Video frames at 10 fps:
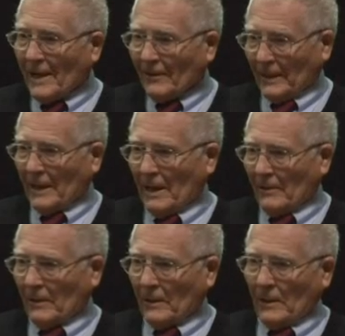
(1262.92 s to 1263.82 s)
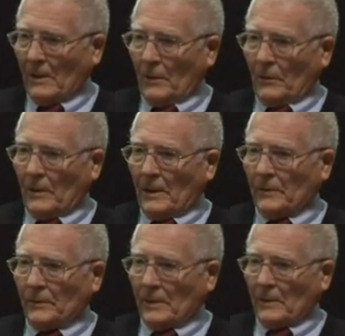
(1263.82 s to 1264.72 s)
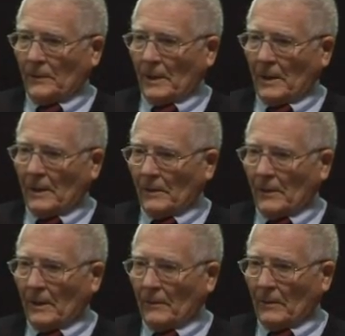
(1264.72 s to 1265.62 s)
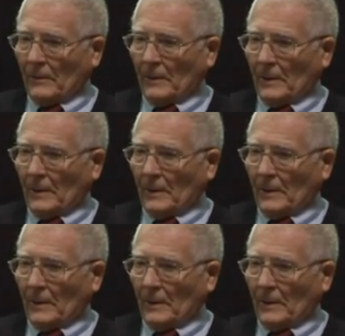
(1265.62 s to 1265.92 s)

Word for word: glaring error is that the